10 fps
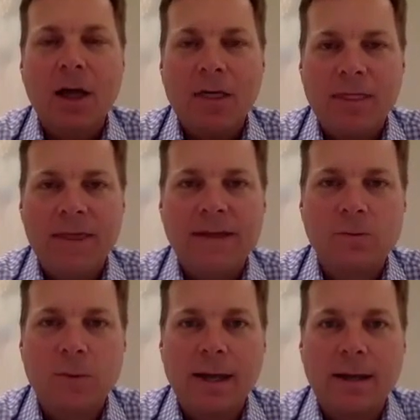this
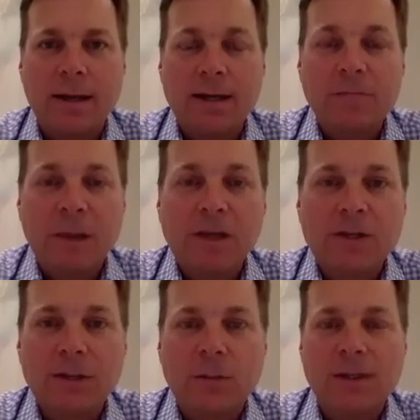week,
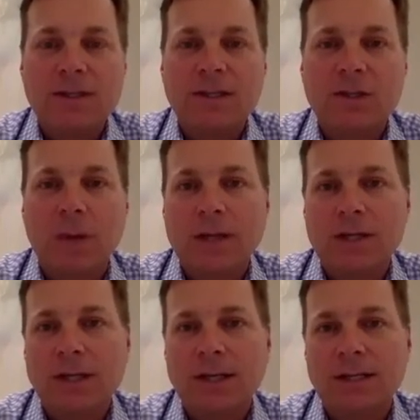especially when the
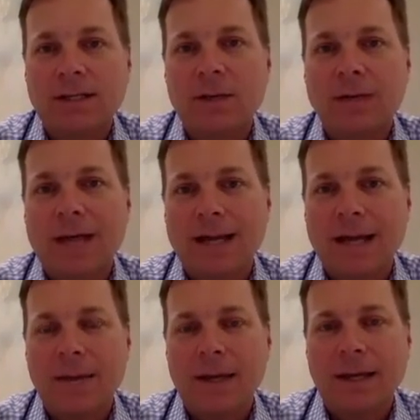situation is so
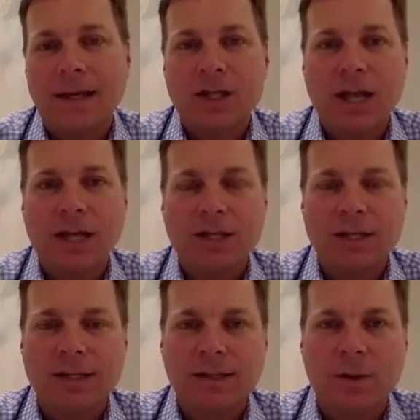dynamic and
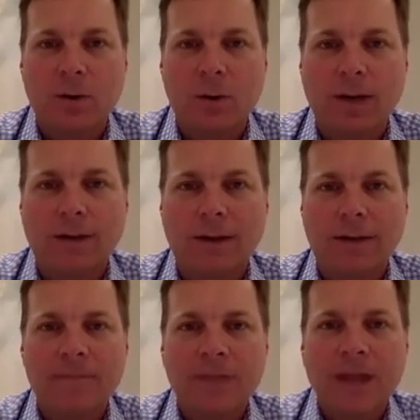changing so quickly.
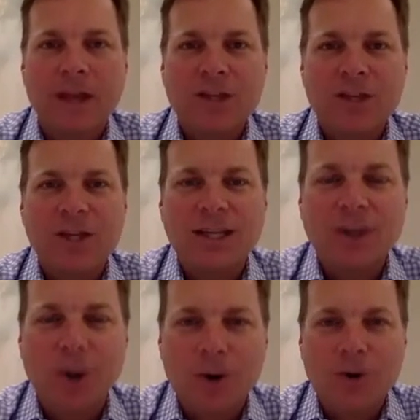So you get
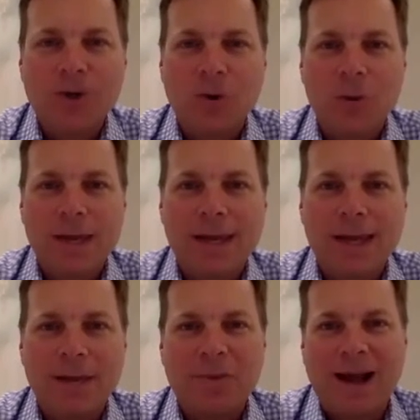to earn your
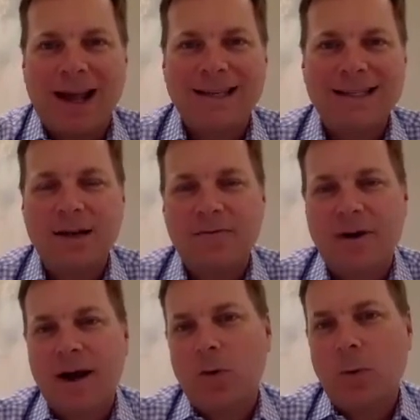weekend by
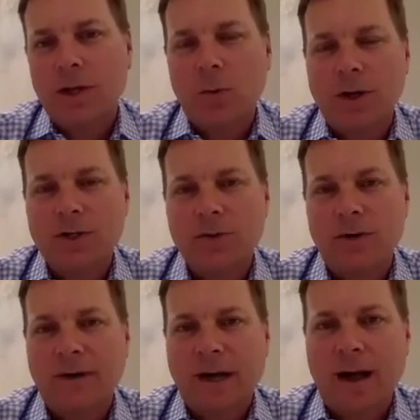identifying what you want to have
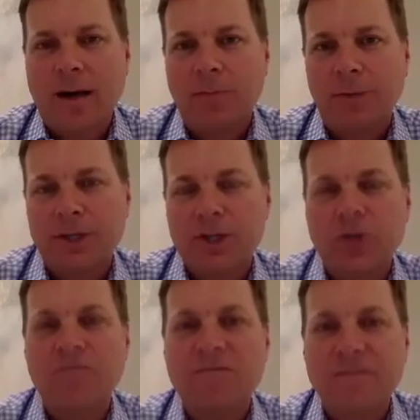accomplished,
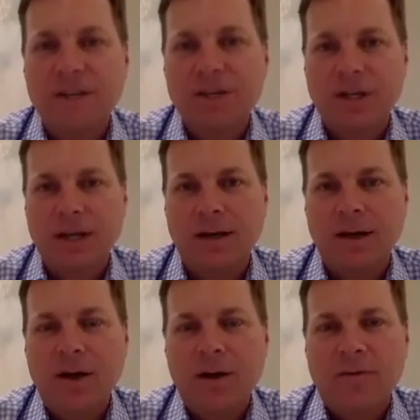your vision
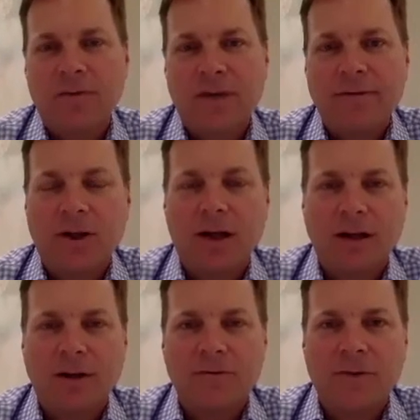for 5 o'clock
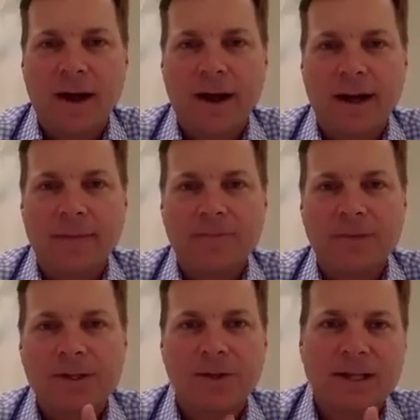on Friday.
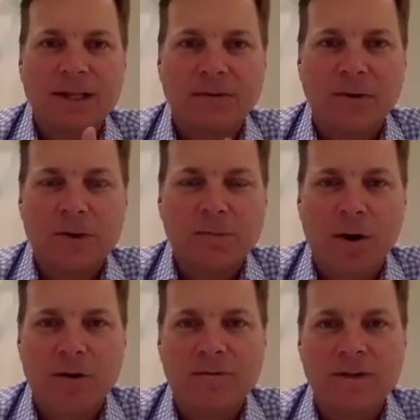So that's the first
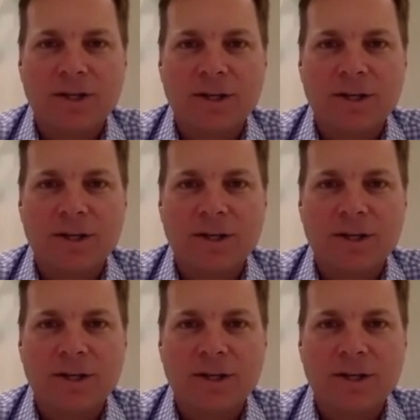part, vision.